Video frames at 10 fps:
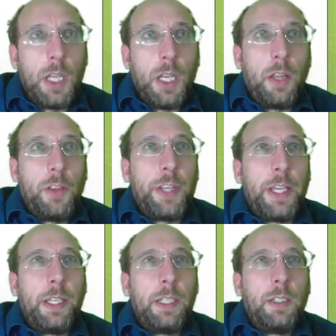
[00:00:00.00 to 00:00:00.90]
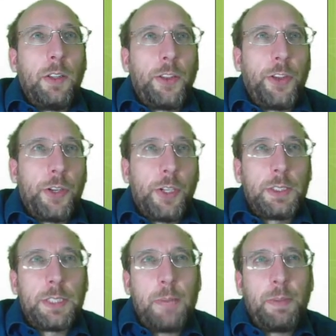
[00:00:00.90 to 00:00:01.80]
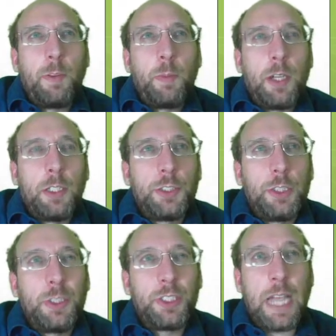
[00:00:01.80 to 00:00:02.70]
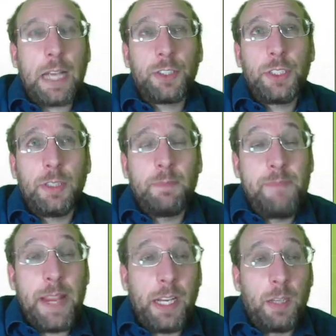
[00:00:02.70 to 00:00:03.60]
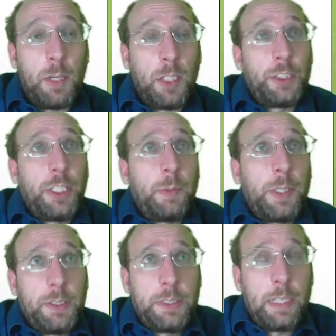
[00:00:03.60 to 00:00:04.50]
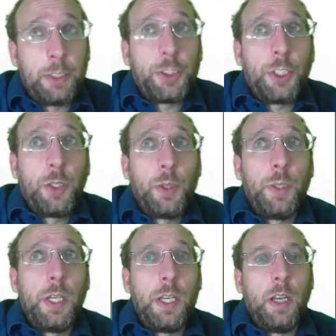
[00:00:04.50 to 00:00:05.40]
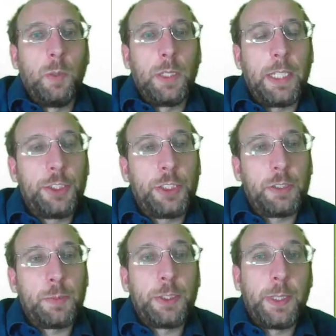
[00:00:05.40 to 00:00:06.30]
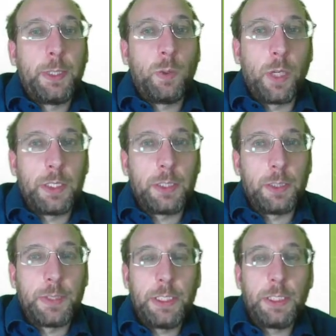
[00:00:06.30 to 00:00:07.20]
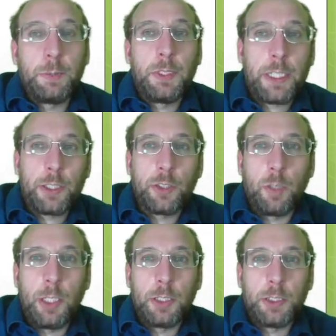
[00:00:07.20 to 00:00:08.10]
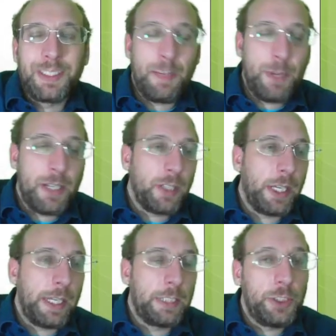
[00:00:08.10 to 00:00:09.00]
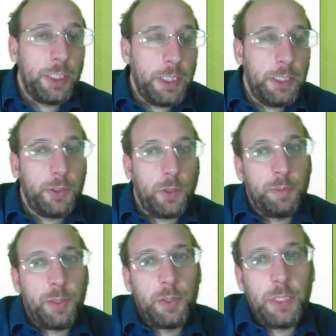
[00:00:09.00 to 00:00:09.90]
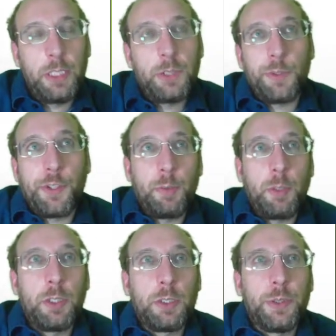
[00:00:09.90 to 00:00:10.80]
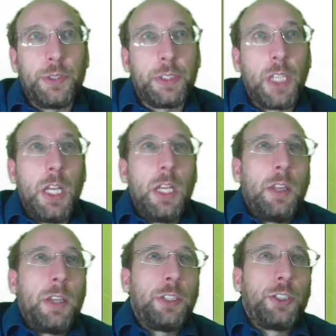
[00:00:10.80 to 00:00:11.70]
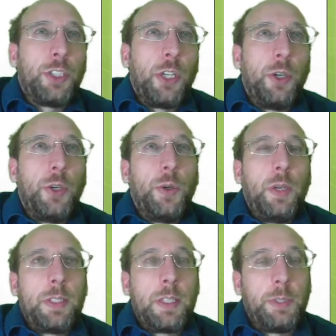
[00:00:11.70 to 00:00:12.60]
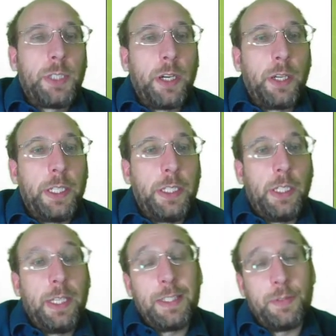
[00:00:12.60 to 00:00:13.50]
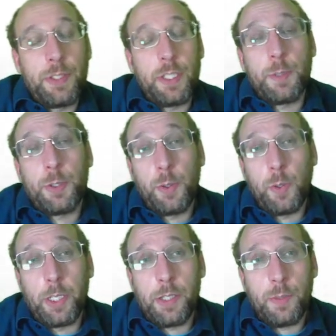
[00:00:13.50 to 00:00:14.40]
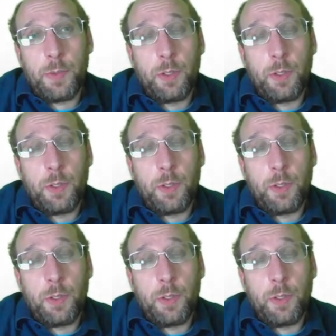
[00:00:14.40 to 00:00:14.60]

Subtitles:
The third type of homology, which is actually the main homology that we use now to show relationships between organisms, is molecular homology. So that means looking at genes or proteins or other molecules that show similarity and differences between organisms.